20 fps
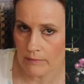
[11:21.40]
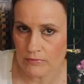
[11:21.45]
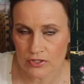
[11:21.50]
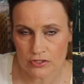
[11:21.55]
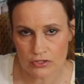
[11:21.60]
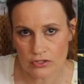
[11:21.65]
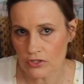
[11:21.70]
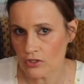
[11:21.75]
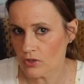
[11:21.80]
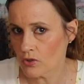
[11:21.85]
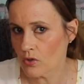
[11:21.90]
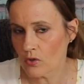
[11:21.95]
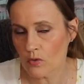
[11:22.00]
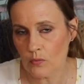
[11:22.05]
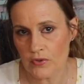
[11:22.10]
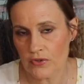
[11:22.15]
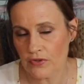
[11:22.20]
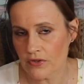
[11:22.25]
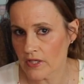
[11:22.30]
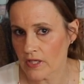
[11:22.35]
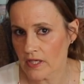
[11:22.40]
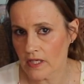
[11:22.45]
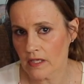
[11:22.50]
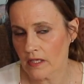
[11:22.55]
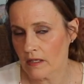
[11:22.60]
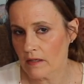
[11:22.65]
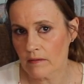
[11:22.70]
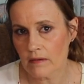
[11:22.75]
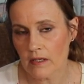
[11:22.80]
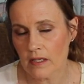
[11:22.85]
I'm just going to go with
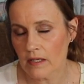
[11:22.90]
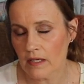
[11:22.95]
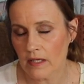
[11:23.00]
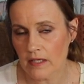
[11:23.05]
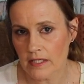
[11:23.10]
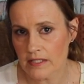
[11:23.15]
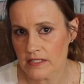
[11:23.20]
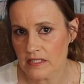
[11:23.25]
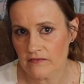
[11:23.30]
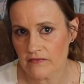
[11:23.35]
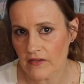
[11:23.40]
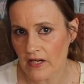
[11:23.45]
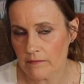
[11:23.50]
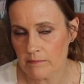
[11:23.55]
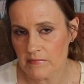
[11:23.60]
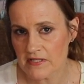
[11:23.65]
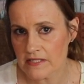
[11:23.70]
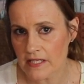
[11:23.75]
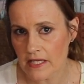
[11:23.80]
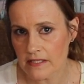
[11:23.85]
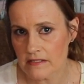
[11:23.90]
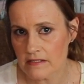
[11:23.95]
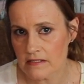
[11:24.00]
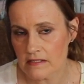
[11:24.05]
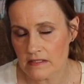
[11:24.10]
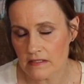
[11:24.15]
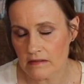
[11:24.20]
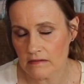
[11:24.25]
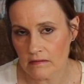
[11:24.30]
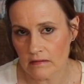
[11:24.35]
the
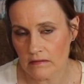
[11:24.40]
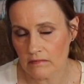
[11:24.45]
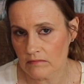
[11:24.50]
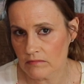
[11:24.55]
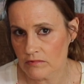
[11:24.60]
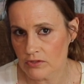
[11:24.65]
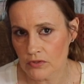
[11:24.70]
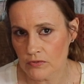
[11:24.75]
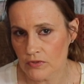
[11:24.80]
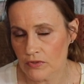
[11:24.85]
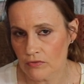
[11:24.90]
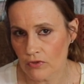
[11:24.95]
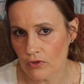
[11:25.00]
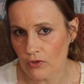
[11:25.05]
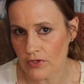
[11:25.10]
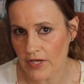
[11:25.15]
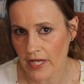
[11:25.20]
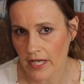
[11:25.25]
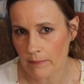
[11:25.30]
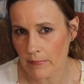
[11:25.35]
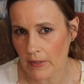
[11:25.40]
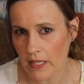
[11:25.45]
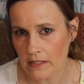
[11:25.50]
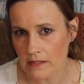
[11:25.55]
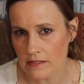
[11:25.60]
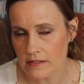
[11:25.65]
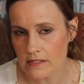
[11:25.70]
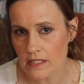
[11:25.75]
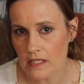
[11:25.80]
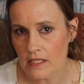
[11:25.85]
85% do your own
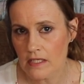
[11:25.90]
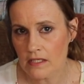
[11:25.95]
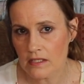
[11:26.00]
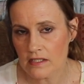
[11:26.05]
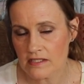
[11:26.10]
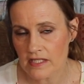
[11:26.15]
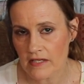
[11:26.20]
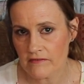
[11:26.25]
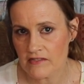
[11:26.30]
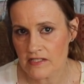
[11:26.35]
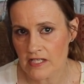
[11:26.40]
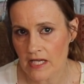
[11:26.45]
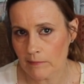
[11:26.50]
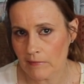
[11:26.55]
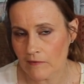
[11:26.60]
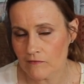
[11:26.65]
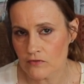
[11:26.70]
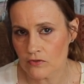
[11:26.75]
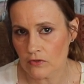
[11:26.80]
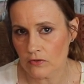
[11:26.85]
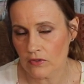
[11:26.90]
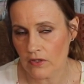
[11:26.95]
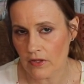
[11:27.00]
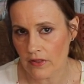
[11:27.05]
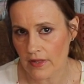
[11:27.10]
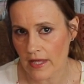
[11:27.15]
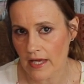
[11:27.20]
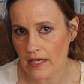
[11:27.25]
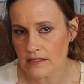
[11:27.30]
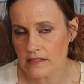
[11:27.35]
neckband, because every time I've done
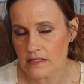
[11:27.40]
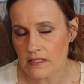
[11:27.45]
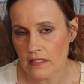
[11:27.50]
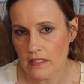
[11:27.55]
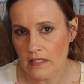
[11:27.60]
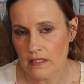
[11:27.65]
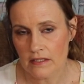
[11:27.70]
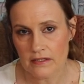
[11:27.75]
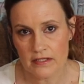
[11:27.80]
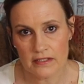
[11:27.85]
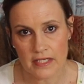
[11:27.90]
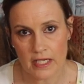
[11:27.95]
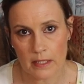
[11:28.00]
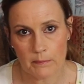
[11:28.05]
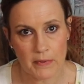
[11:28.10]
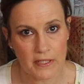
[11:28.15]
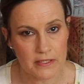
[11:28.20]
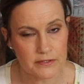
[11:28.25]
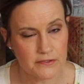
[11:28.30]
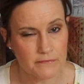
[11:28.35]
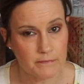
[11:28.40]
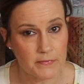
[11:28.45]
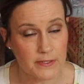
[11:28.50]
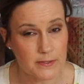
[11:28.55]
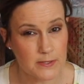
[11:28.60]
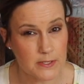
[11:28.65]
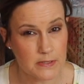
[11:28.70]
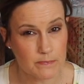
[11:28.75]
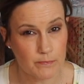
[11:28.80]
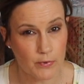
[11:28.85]
that, the neckbands have
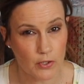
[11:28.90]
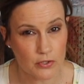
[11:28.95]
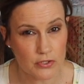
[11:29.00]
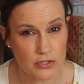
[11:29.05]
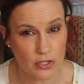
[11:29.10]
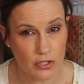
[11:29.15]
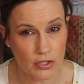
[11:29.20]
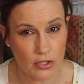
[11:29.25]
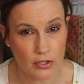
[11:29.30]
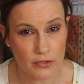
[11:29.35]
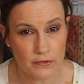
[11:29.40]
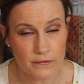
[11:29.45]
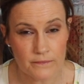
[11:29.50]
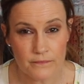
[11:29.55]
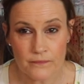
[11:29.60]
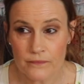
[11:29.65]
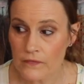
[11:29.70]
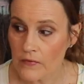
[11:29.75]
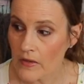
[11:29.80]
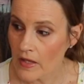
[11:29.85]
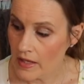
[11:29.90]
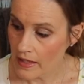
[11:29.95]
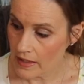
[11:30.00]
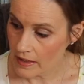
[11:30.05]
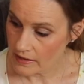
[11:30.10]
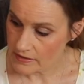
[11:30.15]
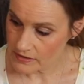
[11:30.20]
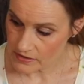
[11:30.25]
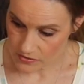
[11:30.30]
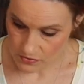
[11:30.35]
been spot on.
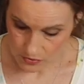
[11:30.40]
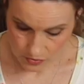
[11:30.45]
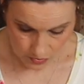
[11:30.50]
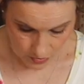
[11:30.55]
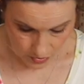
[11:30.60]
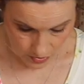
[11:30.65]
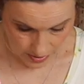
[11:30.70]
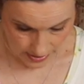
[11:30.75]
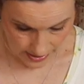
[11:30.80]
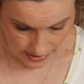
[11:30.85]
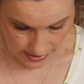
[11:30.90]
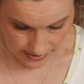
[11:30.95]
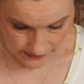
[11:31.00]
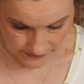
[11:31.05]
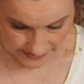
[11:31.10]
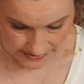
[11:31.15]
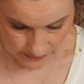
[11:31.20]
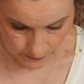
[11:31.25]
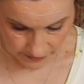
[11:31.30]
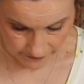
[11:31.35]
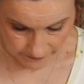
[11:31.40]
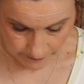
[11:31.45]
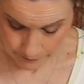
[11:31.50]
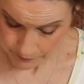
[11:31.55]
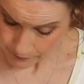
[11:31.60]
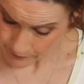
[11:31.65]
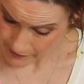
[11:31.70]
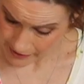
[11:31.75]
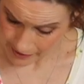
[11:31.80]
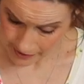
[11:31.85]
So that's what a
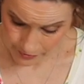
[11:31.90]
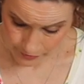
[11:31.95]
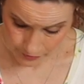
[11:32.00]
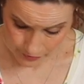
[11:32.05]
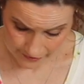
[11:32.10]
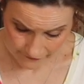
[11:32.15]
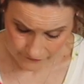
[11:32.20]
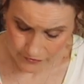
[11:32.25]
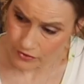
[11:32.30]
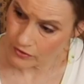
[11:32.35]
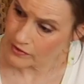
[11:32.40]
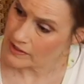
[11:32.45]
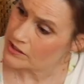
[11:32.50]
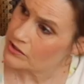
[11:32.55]
little note I've done.